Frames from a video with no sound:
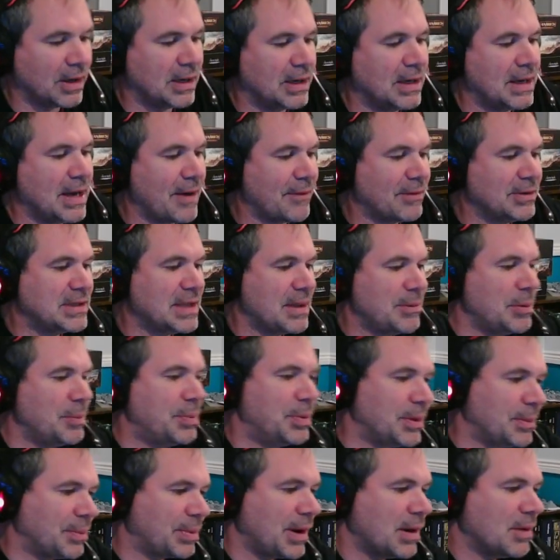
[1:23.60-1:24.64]
and every time you put
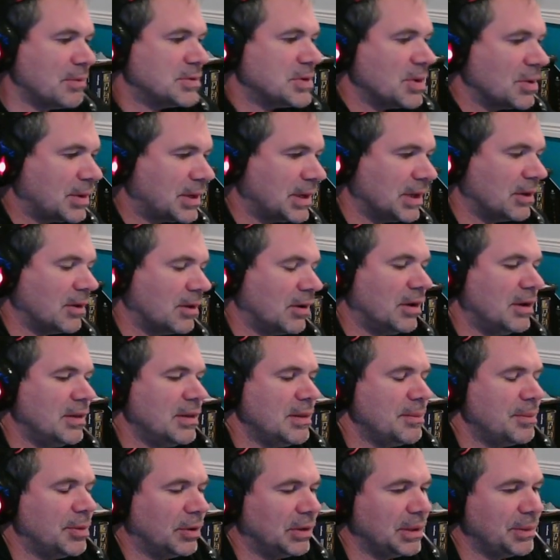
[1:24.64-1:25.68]
a brown token on the
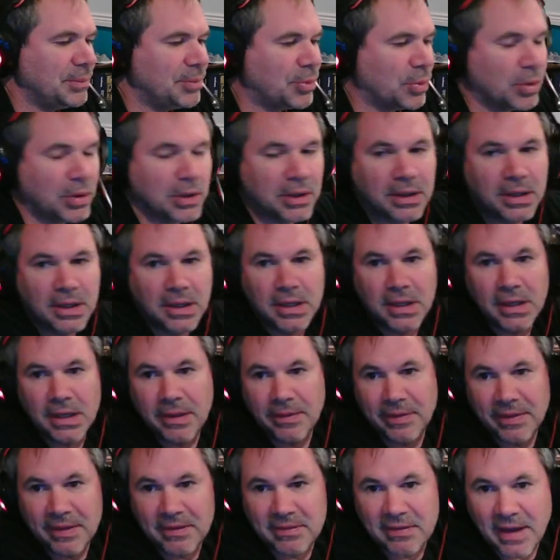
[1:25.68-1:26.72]
building board,
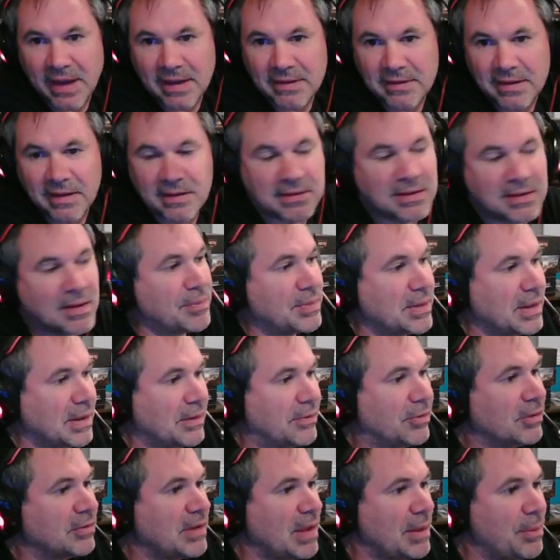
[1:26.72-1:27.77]
these guys get something. For
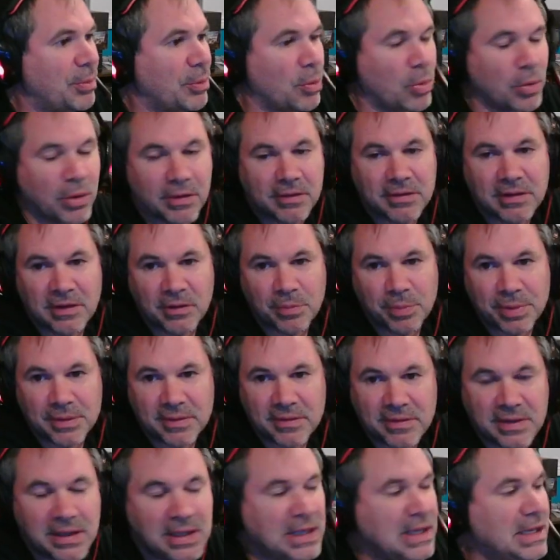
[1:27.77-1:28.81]
example, Horus gets
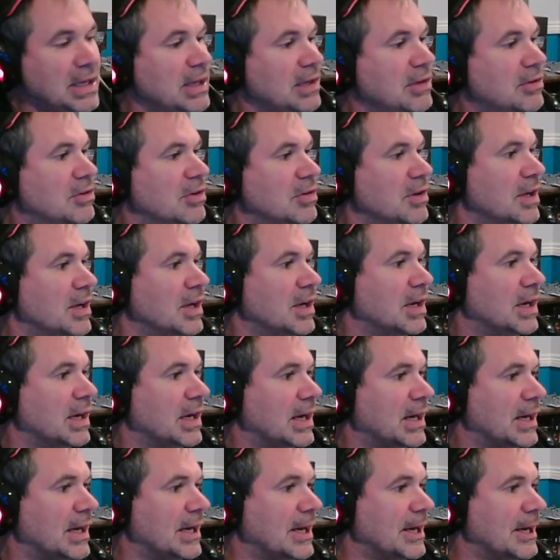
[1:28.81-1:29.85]
prestige.
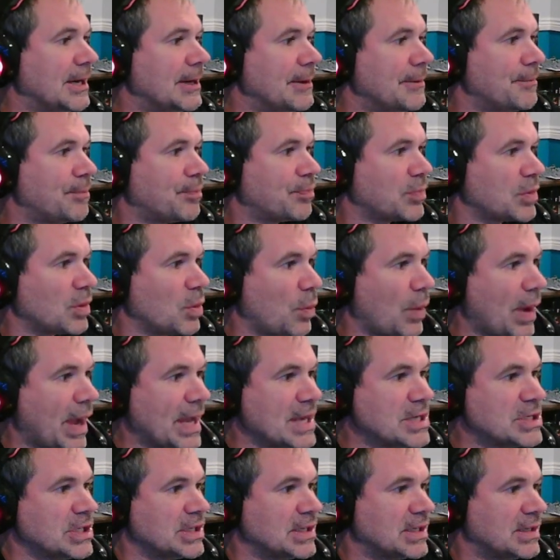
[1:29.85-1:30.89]

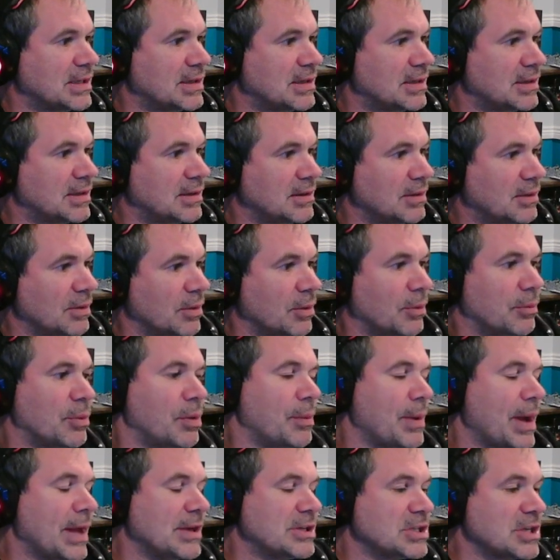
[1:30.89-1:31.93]
Wadjet, well,
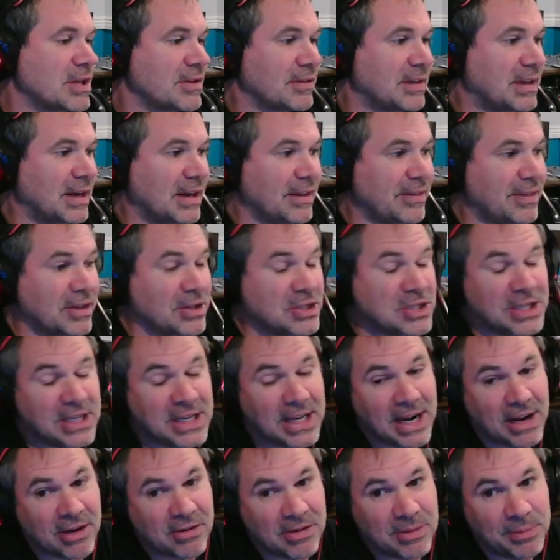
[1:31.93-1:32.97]
Wadjet doesn't get anything. She can
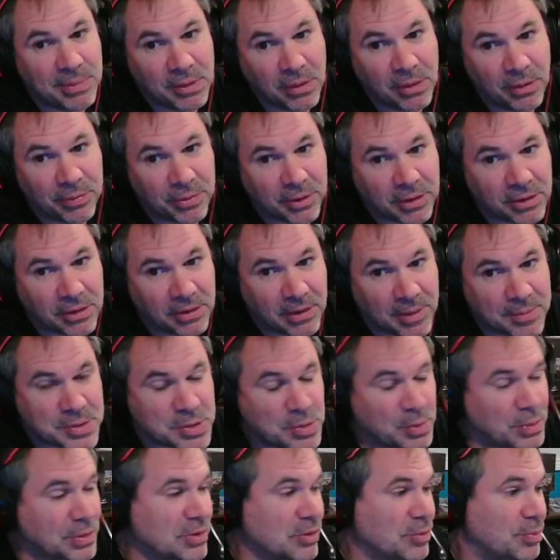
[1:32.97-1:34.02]
actually build for corruption,
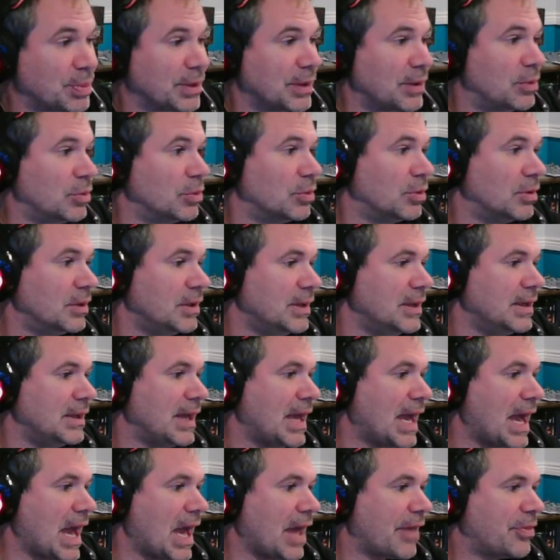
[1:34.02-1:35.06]
which is pretty cool.
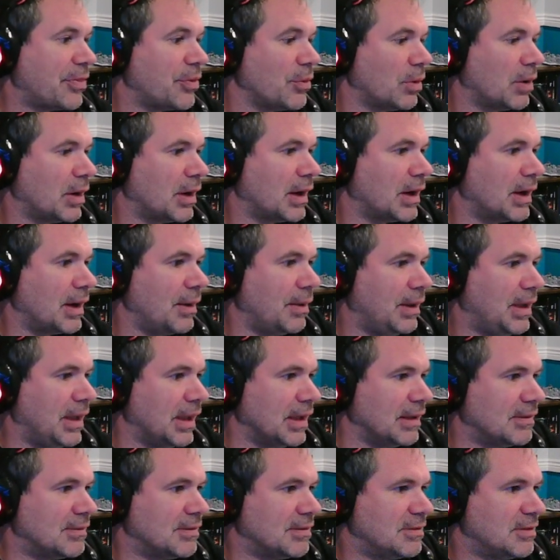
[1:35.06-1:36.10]
Hathor
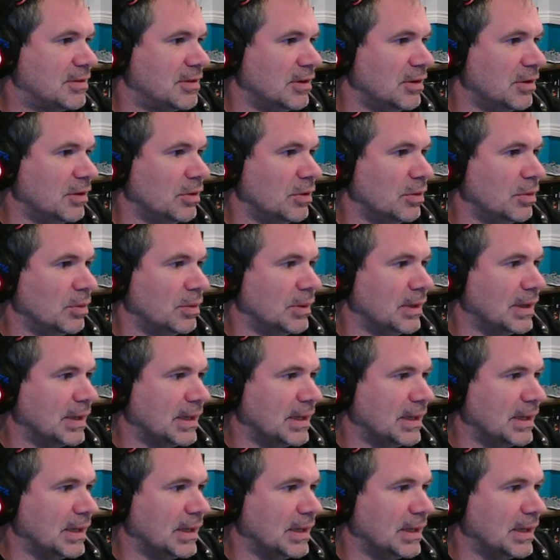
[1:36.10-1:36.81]
gets to